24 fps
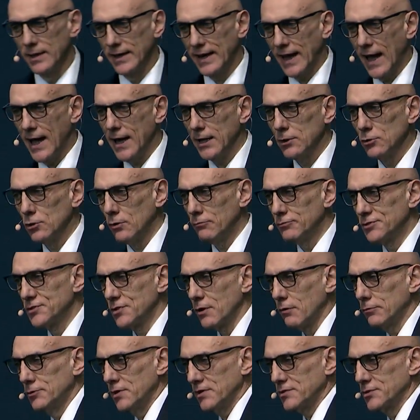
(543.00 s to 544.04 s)
kind of
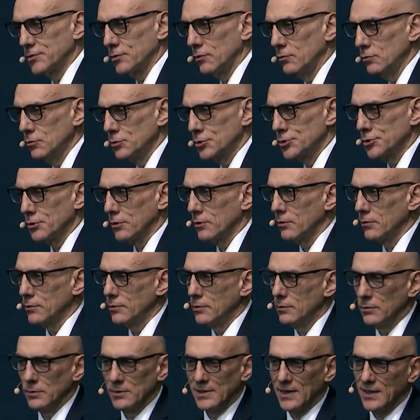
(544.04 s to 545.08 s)
software
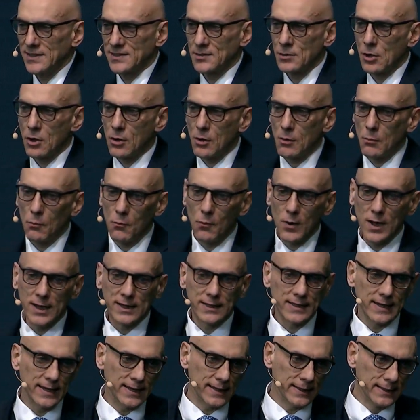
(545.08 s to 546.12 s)
solution. There is no
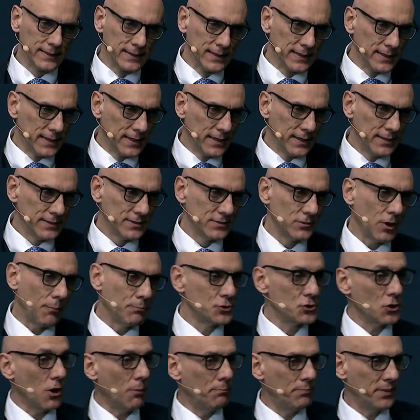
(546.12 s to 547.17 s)
one-stop
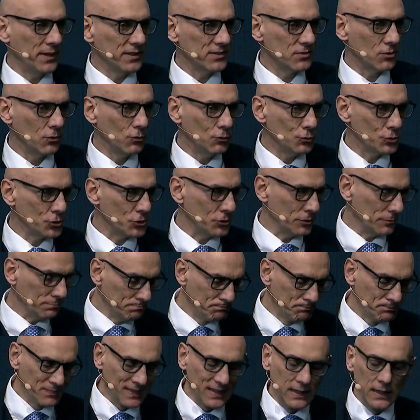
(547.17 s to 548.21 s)
shopping solution.
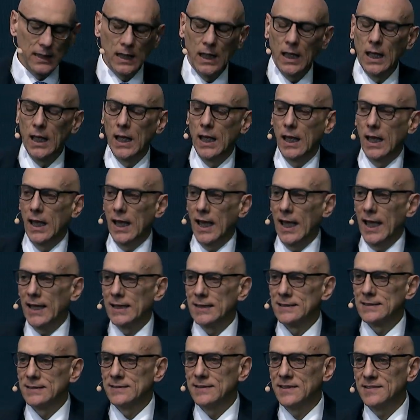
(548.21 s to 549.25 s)

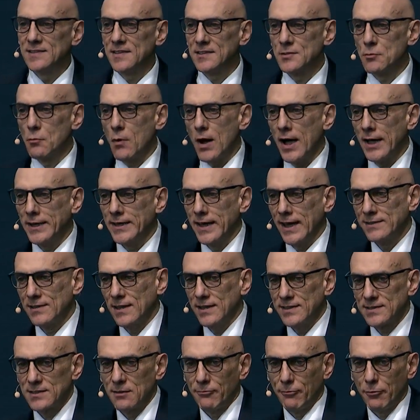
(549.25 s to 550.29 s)
And this is why, at
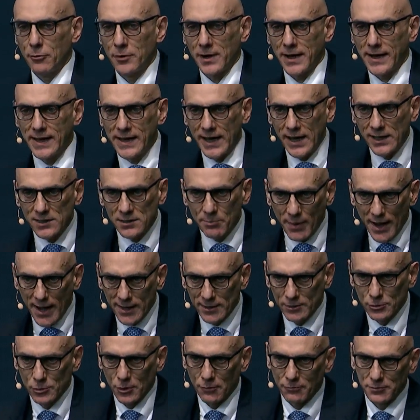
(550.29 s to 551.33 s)
least for a great
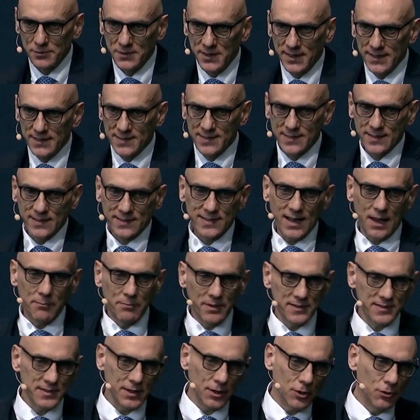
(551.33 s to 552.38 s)
part of this
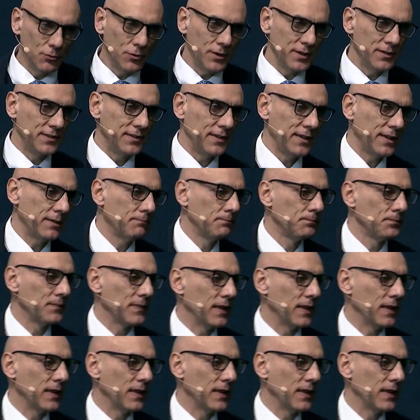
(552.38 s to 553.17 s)
cybersecurity